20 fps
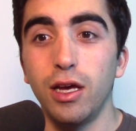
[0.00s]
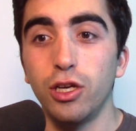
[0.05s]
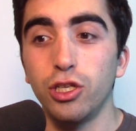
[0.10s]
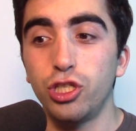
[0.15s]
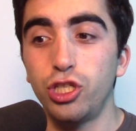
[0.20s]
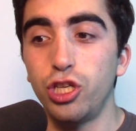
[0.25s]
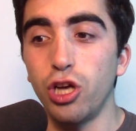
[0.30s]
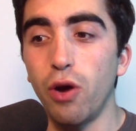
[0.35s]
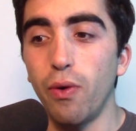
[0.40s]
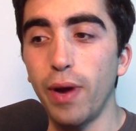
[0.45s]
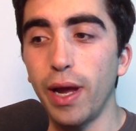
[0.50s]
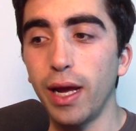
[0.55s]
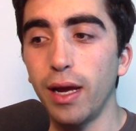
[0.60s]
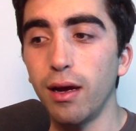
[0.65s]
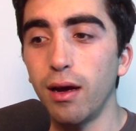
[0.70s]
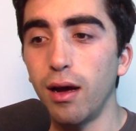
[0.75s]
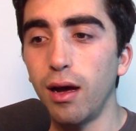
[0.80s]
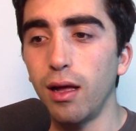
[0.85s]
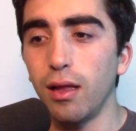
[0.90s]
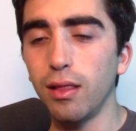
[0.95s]

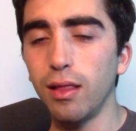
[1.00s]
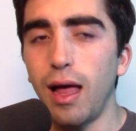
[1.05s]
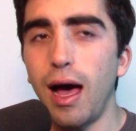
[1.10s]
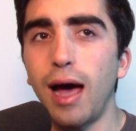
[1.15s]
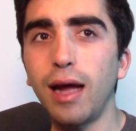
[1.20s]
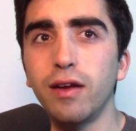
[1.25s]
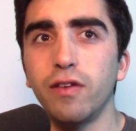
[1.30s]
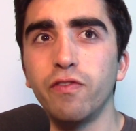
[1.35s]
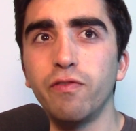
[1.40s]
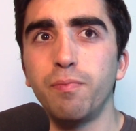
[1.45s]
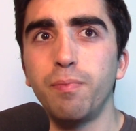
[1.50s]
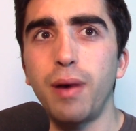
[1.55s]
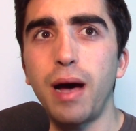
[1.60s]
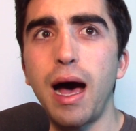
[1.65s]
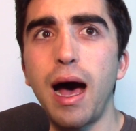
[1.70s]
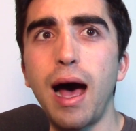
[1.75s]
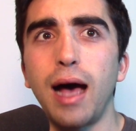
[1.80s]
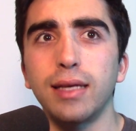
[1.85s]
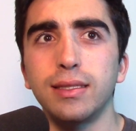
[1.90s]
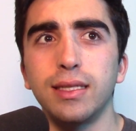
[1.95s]
showing a lot of
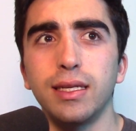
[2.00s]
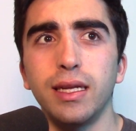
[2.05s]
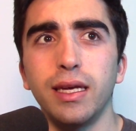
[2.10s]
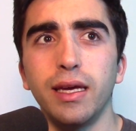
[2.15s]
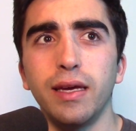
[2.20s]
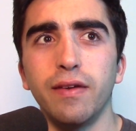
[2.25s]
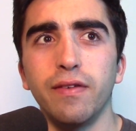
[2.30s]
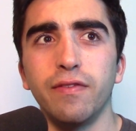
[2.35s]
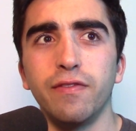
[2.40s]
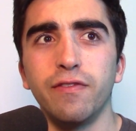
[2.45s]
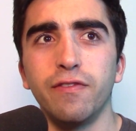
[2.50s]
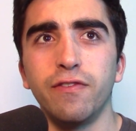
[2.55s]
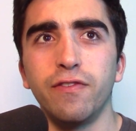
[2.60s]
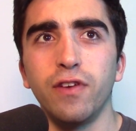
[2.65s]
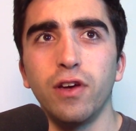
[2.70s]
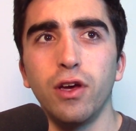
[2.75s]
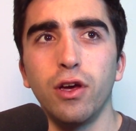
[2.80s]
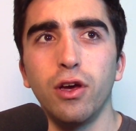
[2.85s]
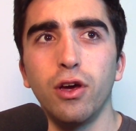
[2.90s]
positive